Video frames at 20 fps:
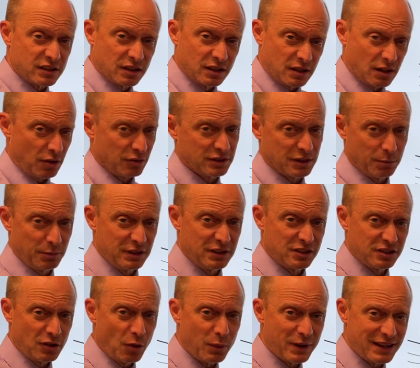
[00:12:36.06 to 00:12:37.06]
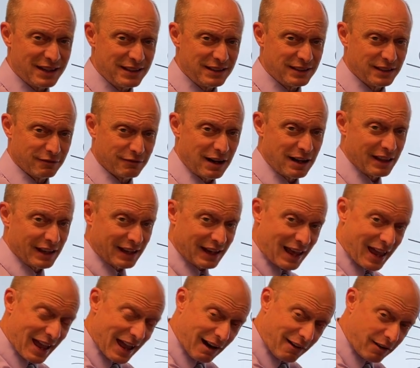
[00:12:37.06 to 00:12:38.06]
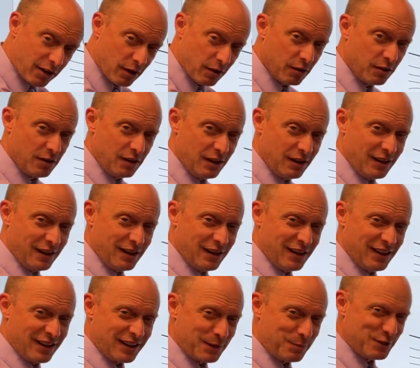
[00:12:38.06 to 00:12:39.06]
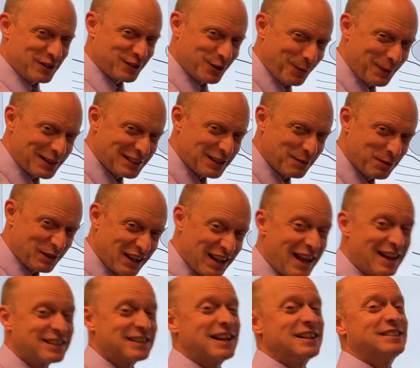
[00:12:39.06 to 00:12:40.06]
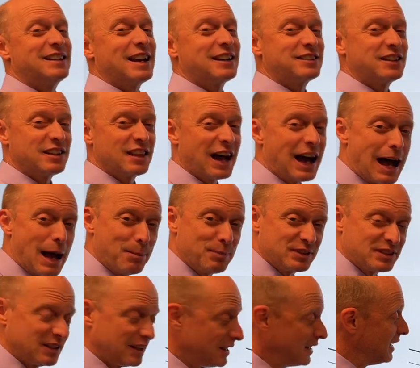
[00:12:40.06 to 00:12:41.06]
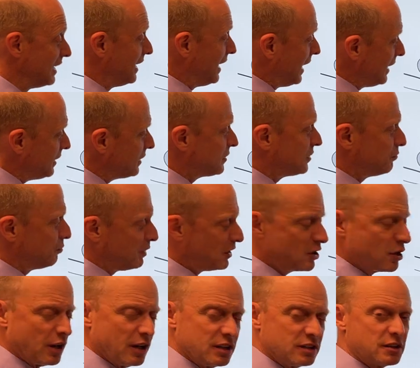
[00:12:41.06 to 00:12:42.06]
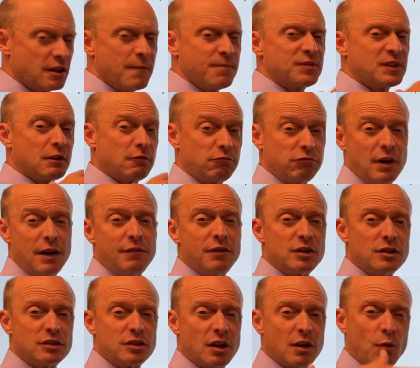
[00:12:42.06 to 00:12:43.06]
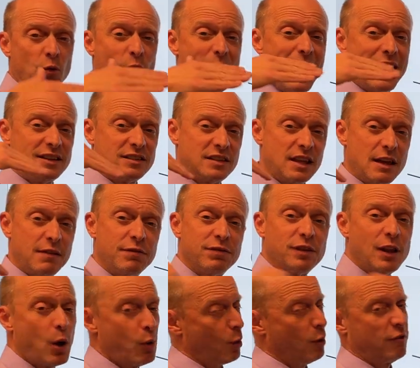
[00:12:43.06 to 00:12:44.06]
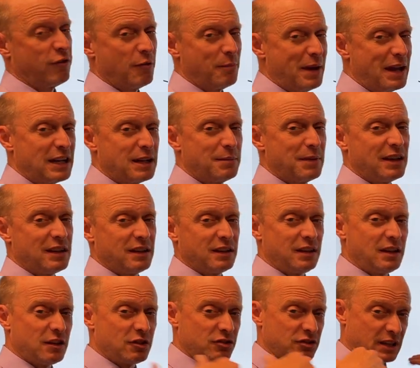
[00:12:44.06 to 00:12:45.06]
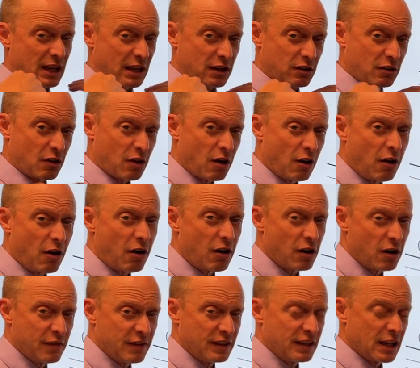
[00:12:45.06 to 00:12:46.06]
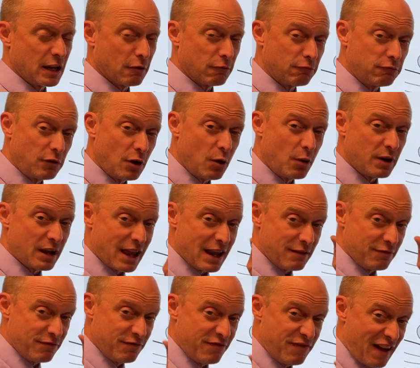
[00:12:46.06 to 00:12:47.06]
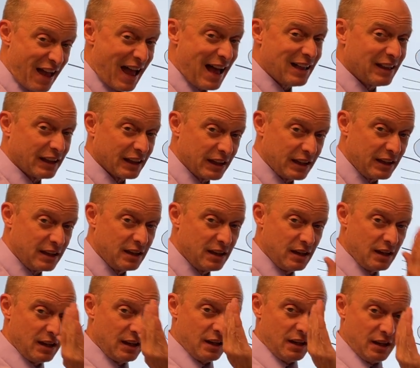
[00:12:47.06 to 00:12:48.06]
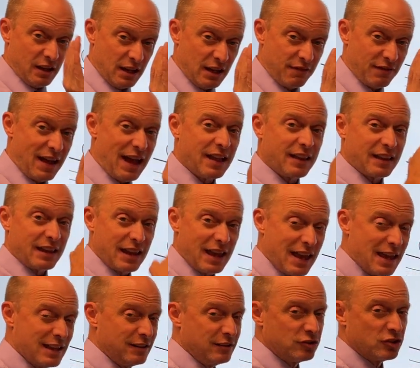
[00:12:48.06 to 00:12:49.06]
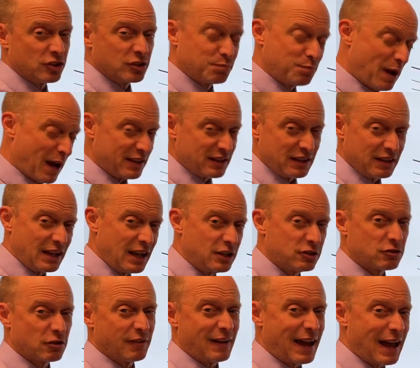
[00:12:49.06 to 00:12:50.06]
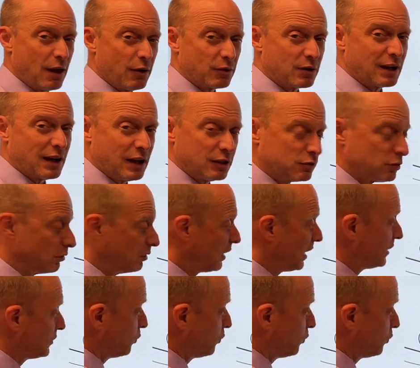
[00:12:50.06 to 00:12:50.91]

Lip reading: it goes. It'd be so easy, right? Like an arrow. It'd be so easy, but it's actually the opposite. And this is because rivers, as they flow over many, many years, they carve and they erode a valley, and just by the nature of how contour lines